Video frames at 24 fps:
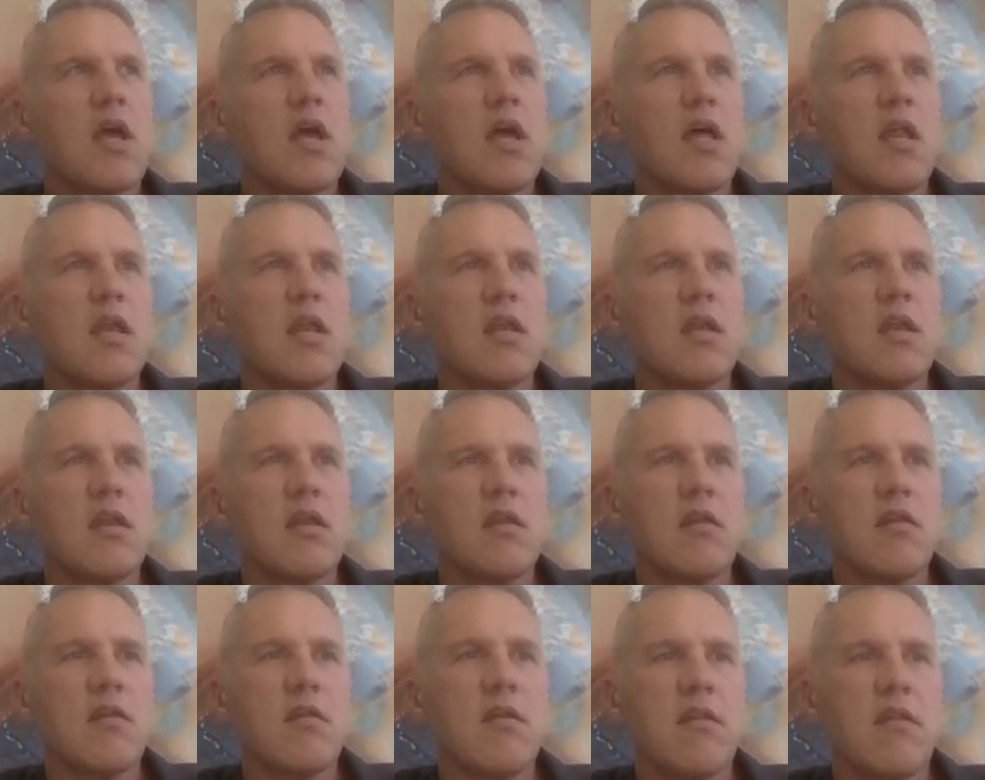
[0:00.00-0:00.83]
and
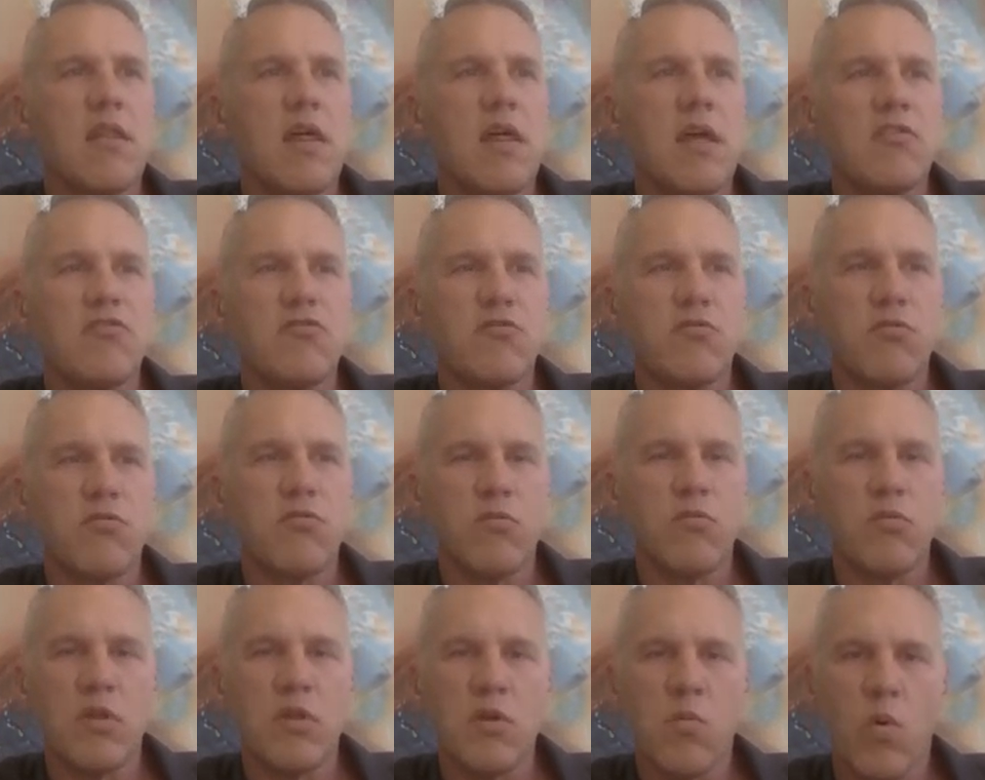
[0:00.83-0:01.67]
they
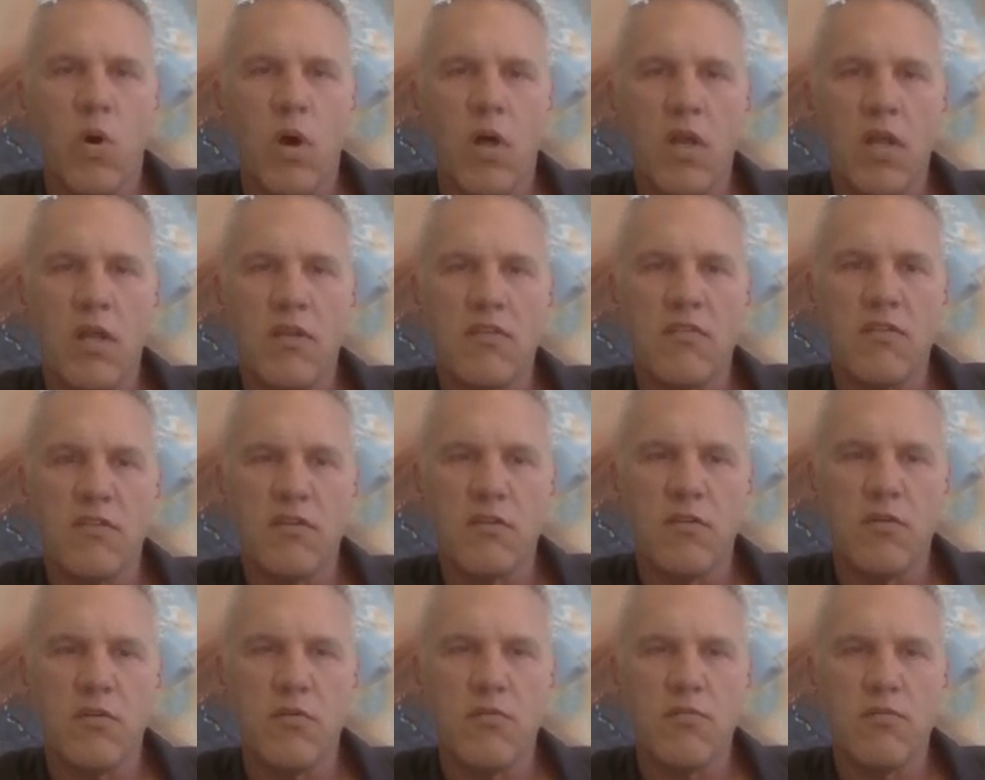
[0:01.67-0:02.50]
truly wanted
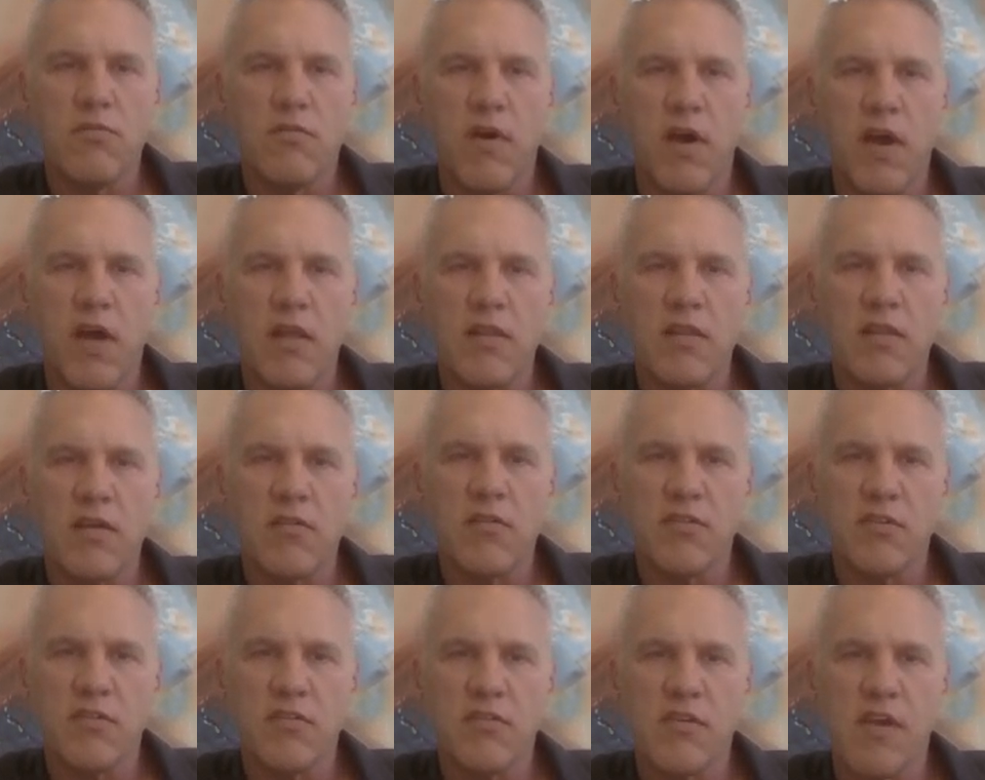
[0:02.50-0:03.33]
to find
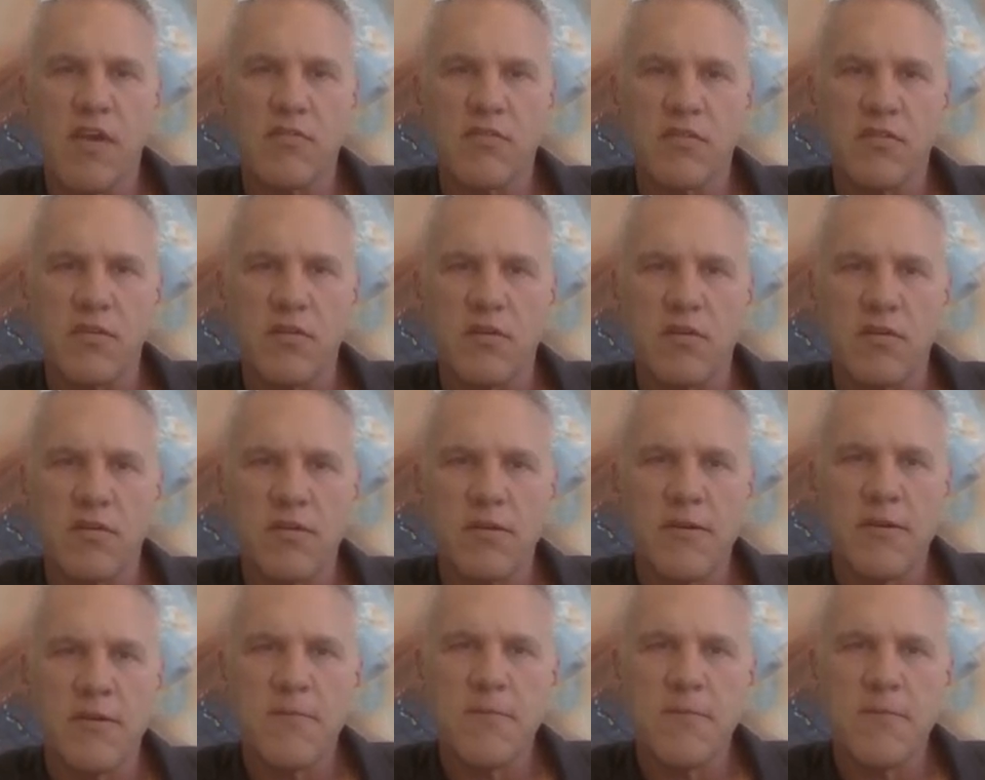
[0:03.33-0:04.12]
their successor.